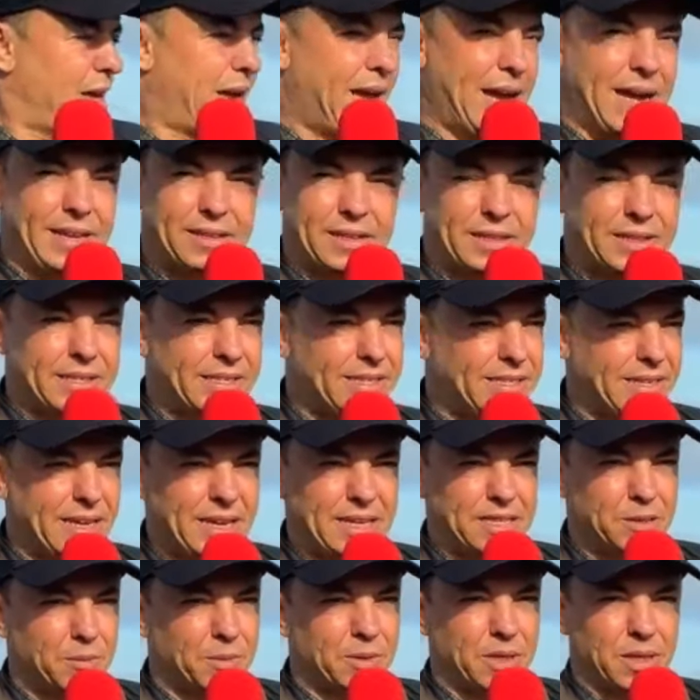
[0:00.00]
ended the
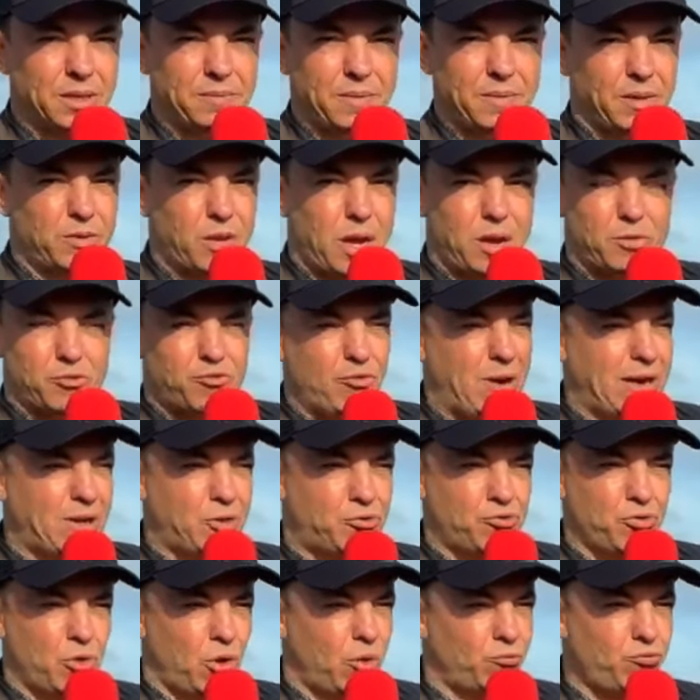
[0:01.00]
season with a great
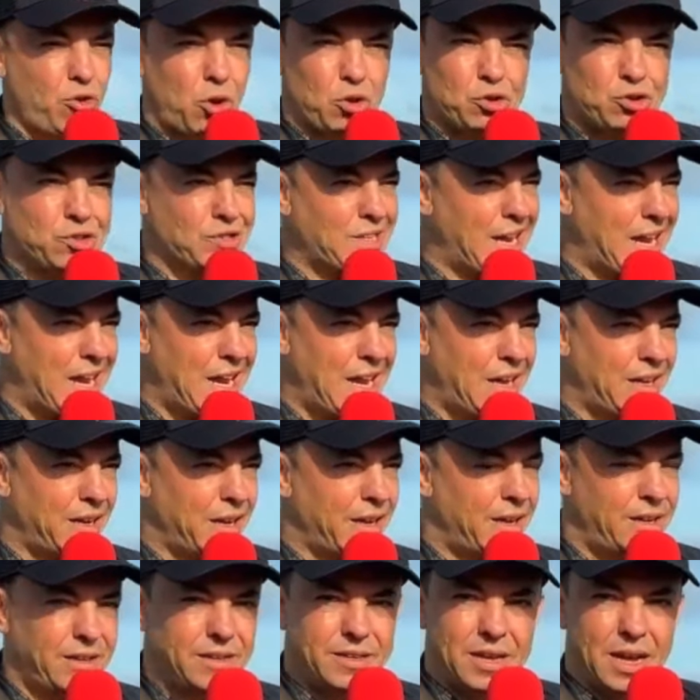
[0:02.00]
draw at Rochdale.
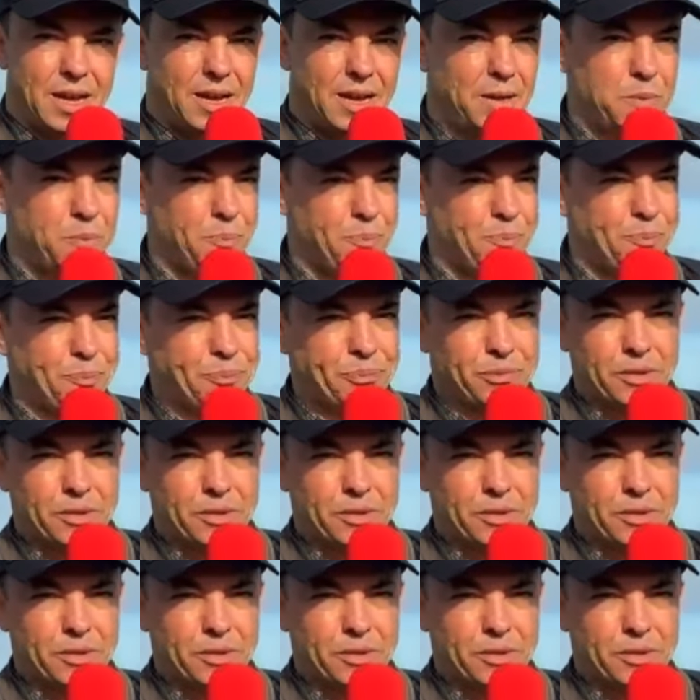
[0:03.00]
And,